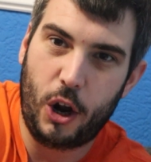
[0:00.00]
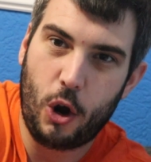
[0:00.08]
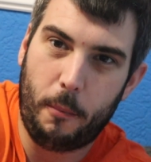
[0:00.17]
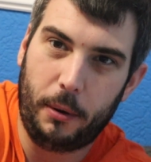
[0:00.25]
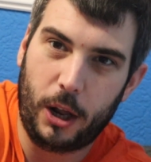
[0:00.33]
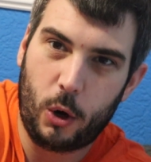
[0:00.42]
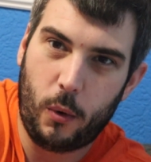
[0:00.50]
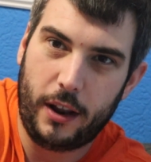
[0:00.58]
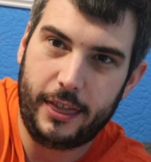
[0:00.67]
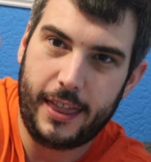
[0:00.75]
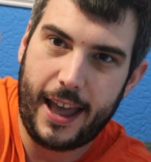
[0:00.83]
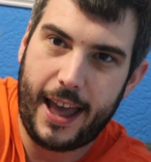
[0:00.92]
a couple of
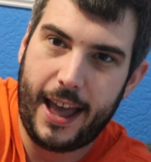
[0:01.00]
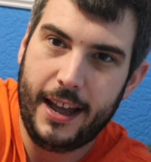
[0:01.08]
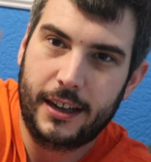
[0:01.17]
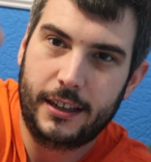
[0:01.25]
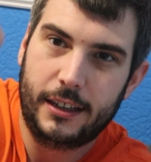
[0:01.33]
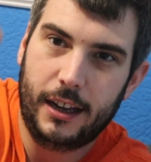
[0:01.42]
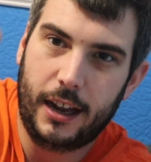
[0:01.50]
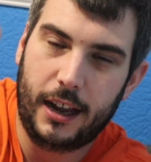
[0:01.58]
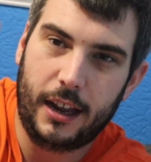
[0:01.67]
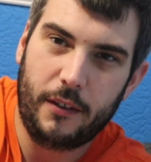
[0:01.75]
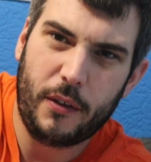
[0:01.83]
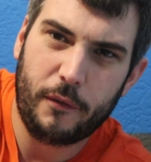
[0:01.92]
quid there,
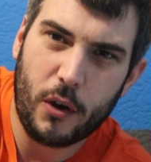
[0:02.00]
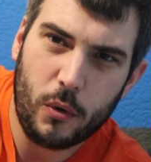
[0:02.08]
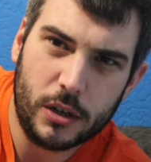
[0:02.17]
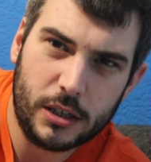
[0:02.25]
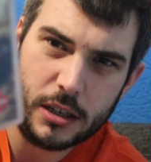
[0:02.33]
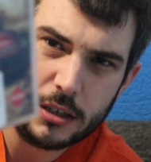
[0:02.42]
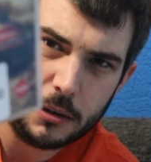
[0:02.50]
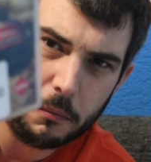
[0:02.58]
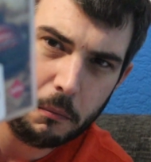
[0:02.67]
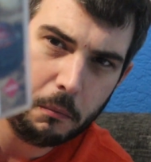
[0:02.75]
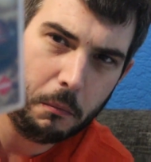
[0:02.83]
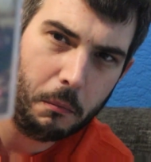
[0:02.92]
if it focuses.
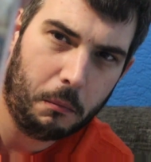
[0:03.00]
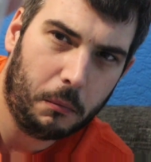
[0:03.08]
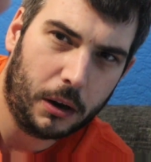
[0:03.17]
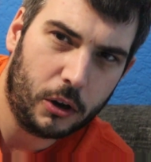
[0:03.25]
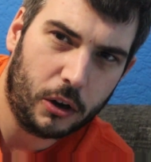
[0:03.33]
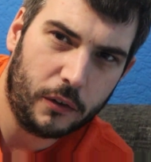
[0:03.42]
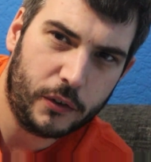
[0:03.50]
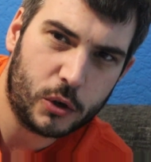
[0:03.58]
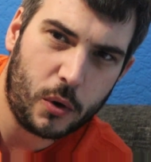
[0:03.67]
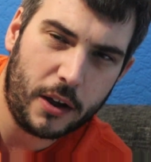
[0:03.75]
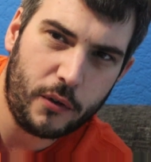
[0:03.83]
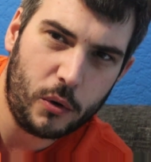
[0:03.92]
I don't know if it's
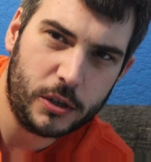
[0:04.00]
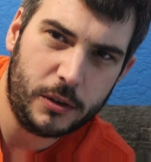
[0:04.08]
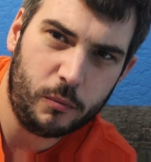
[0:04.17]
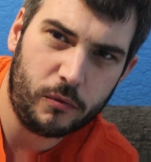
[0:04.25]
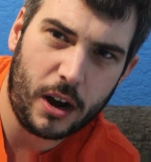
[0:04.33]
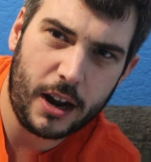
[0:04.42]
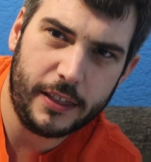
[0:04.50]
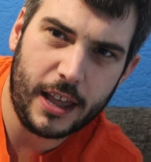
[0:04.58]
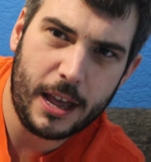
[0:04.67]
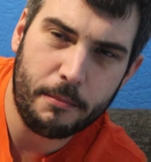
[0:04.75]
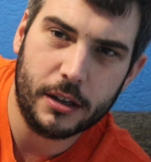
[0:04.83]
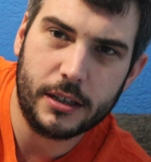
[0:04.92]
quite focusing right
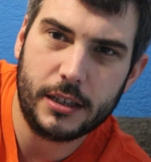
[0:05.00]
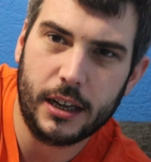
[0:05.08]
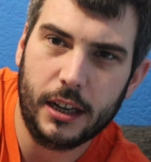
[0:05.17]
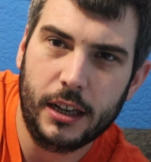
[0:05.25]
there, but